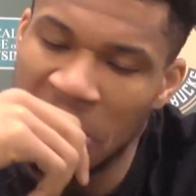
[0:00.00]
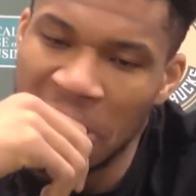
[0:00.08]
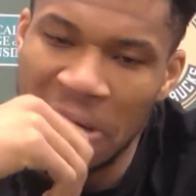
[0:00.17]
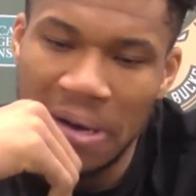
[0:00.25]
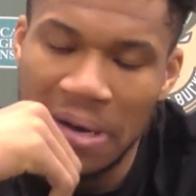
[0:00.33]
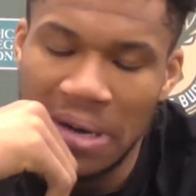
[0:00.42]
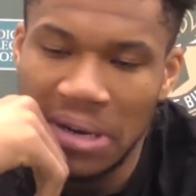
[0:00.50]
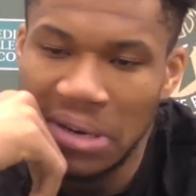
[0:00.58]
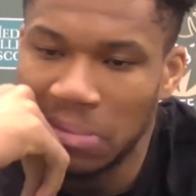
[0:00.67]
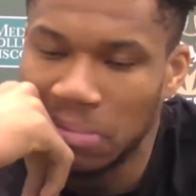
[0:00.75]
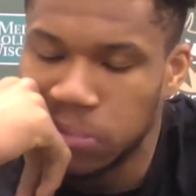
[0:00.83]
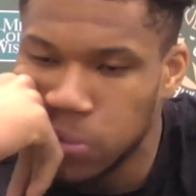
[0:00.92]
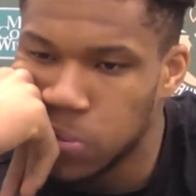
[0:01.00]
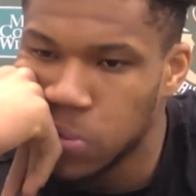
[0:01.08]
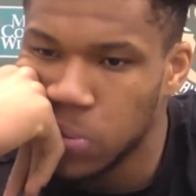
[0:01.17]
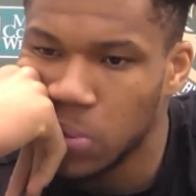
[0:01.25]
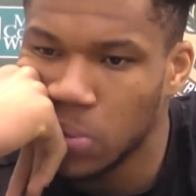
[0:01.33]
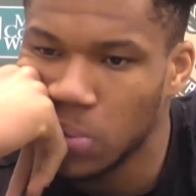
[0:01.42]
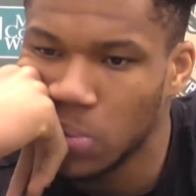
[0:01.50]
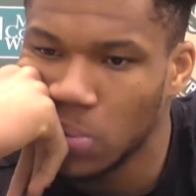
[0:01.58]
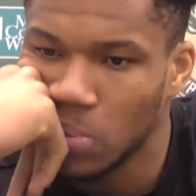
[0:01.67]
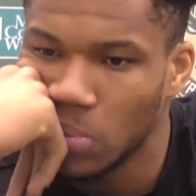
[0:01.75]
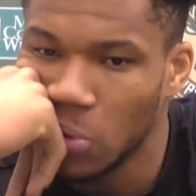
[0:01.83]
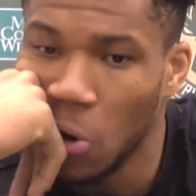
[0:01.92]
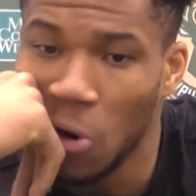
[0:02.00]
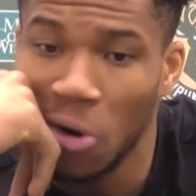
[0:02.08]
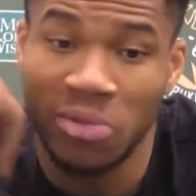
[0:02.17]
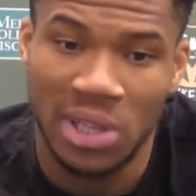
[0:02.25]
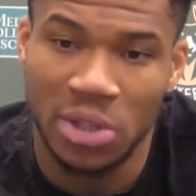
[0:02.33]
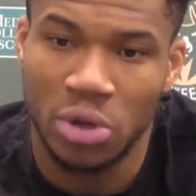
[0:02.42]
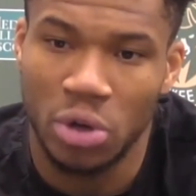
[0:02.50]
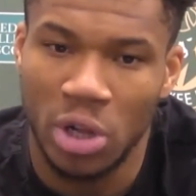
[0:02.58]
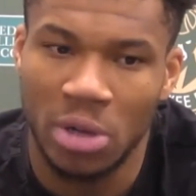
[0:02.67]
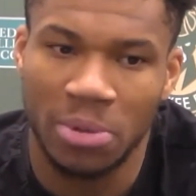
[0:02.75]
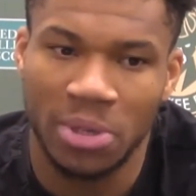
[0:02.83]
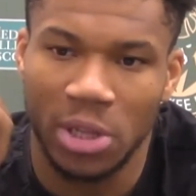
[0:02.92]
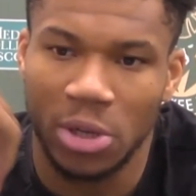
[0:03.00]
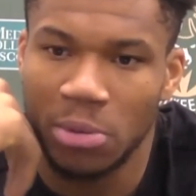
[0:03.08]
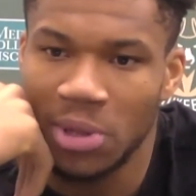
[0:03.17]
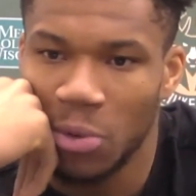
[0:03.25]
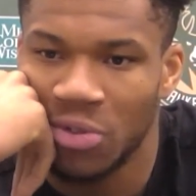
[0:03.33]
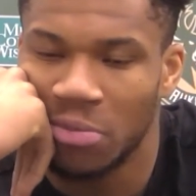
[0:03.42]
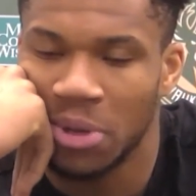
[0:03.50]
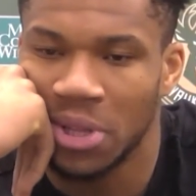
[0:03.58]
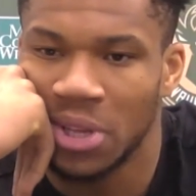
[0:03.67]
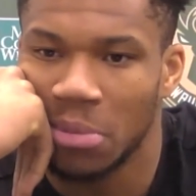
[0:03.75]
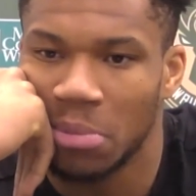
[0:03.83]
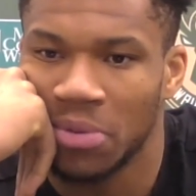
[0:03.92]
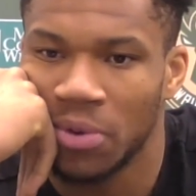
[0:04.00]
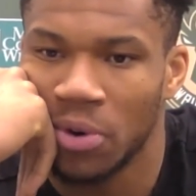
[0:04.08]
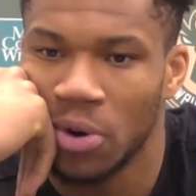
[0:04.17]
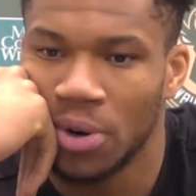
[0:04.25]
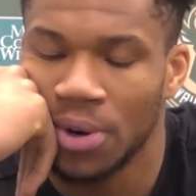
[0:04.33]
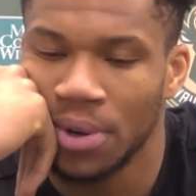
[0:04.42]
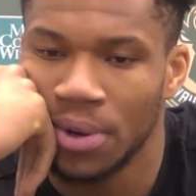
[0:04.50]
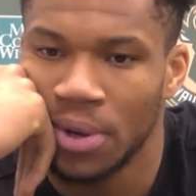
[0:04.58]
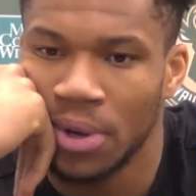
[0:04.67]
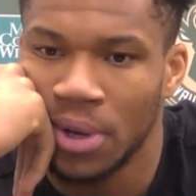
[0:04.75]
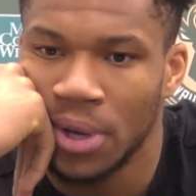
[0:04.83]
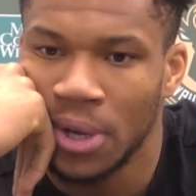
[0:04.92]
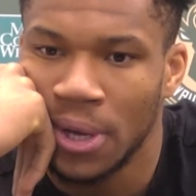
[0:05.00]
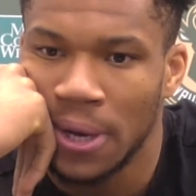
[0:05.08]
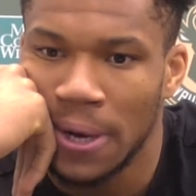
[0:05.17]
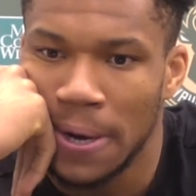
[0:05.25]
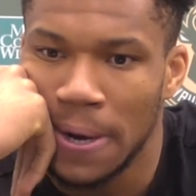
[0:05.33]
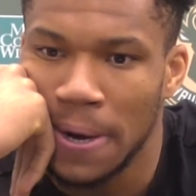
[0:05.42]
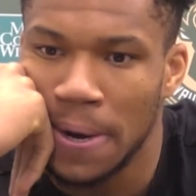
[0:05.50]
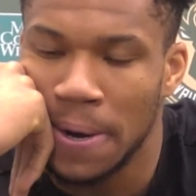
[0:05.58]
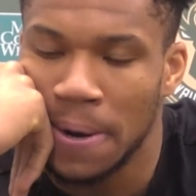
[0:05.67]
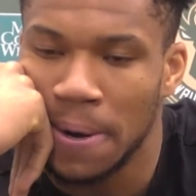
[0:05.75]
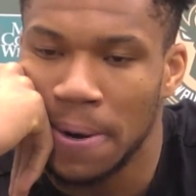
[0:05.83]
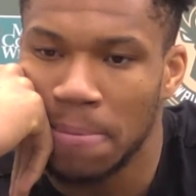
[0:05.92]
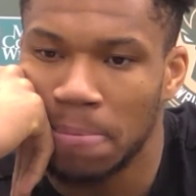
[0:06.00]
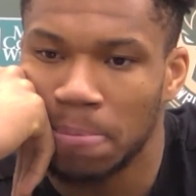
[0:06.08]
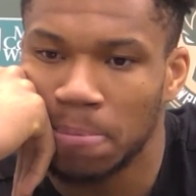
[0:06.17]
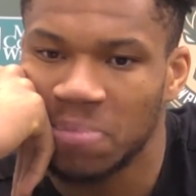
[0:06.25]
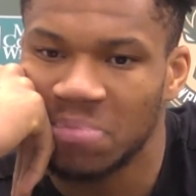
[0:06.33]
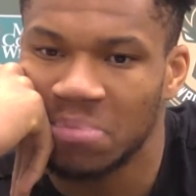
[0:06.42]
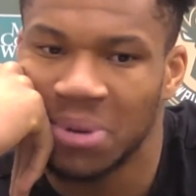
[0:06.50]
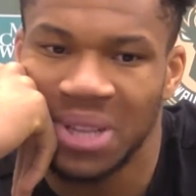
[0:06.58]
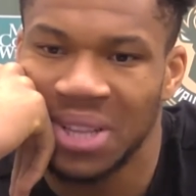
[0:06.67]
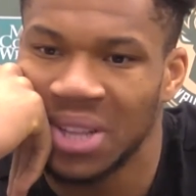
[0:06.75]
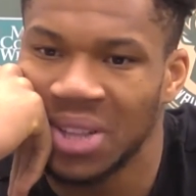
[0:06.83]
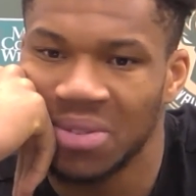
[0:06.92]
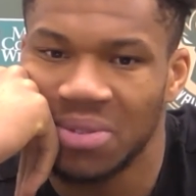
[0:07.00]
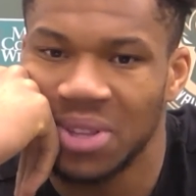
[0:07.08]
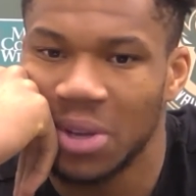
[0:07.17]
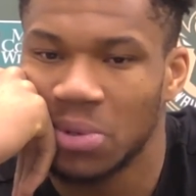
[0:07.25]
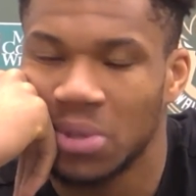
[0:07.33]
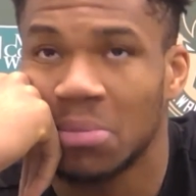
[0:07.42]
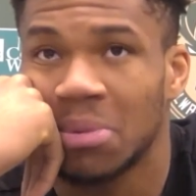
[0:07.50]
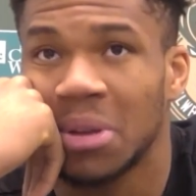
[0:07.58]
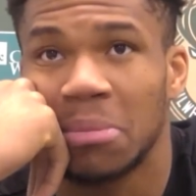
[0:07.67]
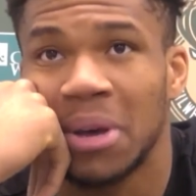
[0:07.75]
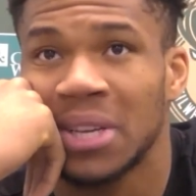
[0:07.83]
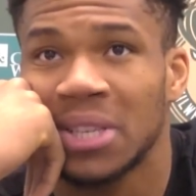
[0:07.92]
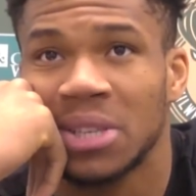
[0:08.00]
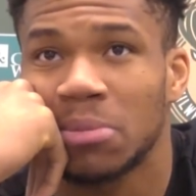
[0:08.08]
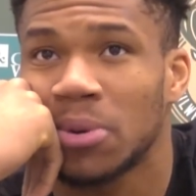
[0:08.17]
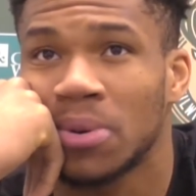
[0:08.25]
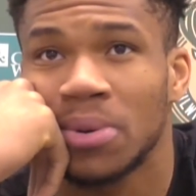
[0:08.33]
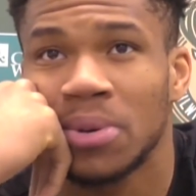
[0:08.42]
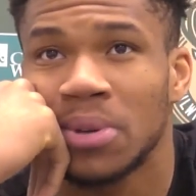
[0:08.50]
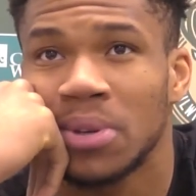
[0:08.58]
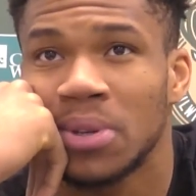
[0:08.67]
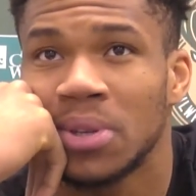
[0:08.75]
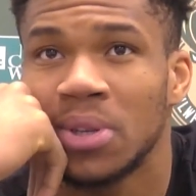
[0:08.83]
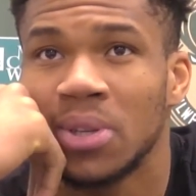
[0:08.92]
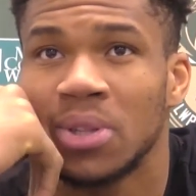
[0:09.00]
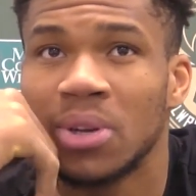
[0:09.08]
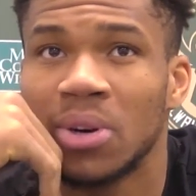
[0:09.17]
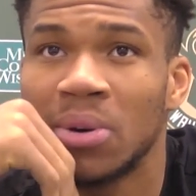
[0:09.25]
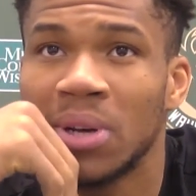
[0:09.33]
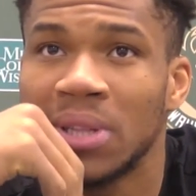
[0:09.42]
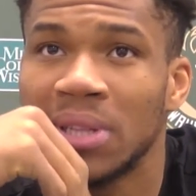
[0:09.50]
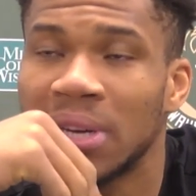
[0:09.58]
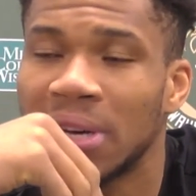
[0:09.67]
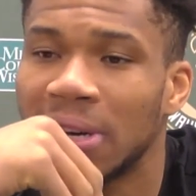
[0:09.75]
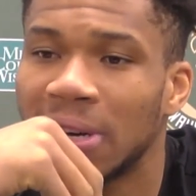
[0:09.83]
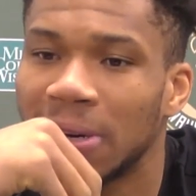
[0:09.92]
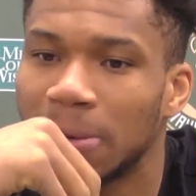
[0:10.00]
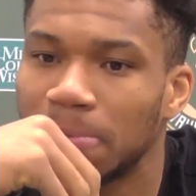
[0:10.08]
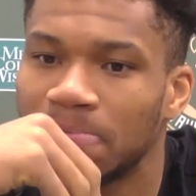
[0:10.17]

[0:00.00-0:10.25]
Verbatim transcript: then. Uh, obviously, it's going to help us a little bit that we've been here before. Um, but at the end of the day, we're still playing basketball, you know. And um,